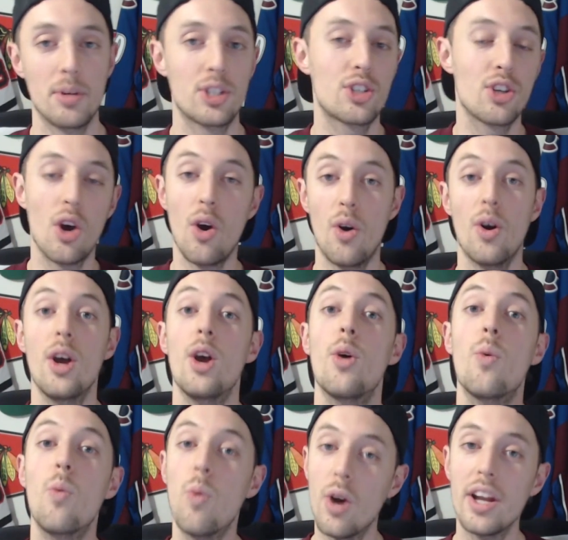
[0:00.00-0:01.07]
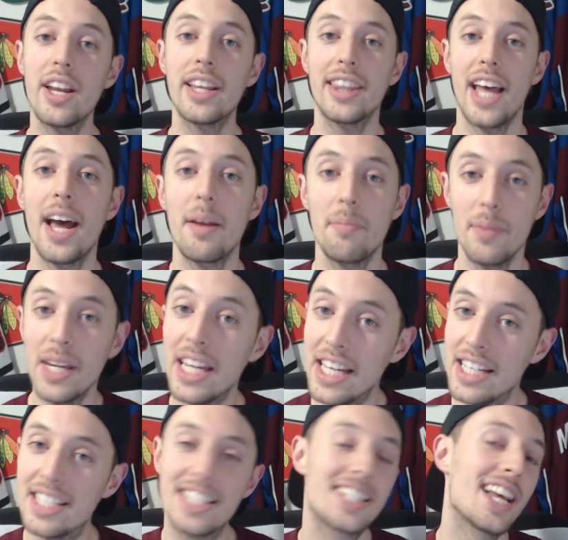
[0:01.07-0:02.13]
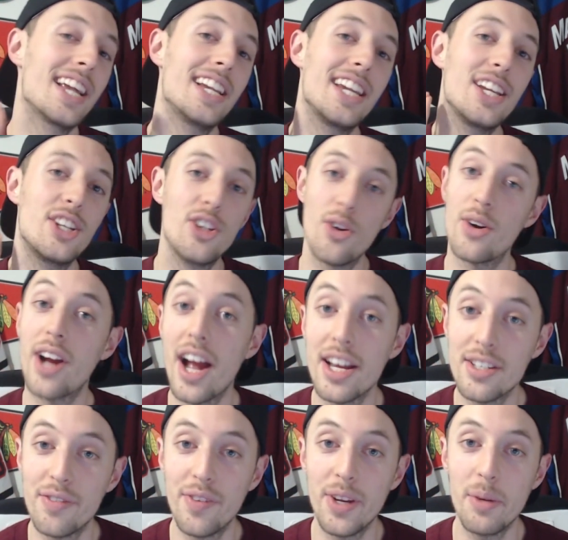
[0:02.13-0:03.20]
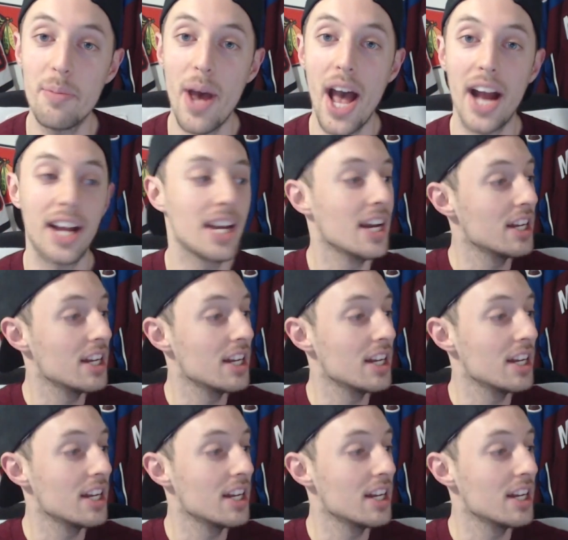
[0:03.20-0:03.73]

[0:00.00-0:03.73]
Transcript: So what that means is I need your guys' feedback